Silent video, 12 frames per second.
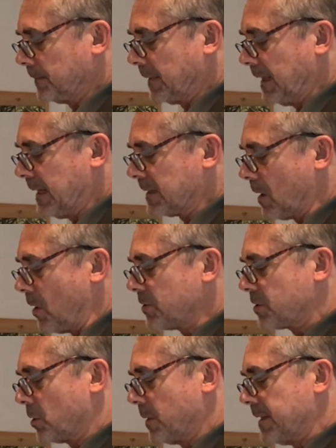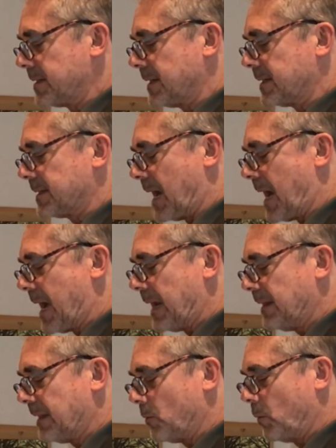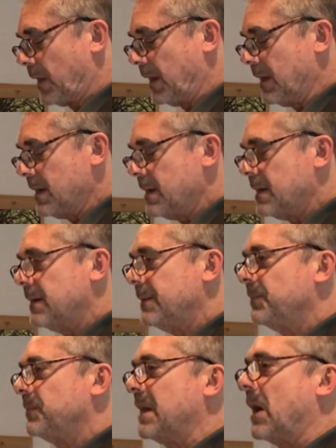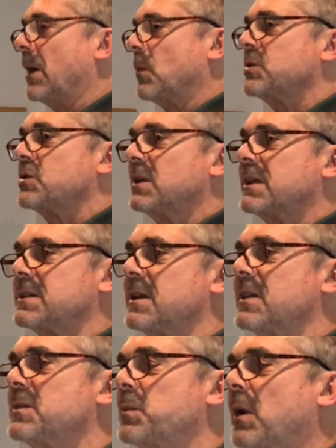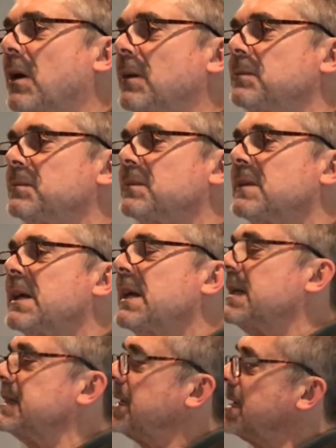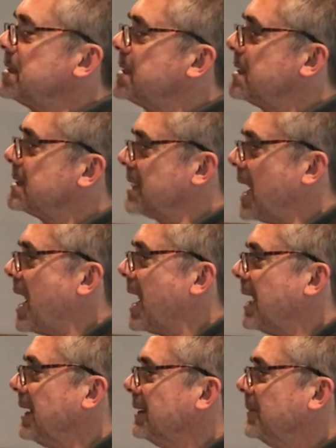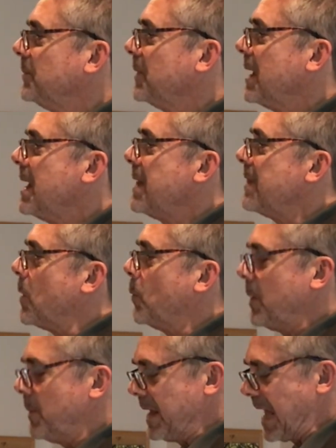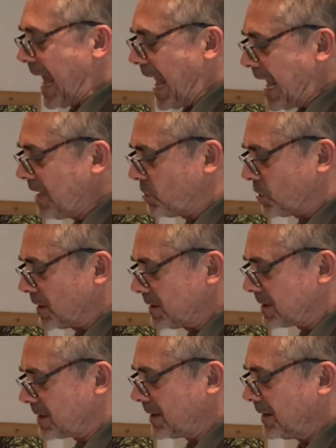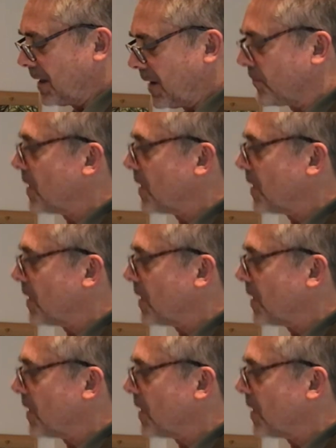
It is also his design that we... Now, I want you to listen to this part. It's his design that we be agents of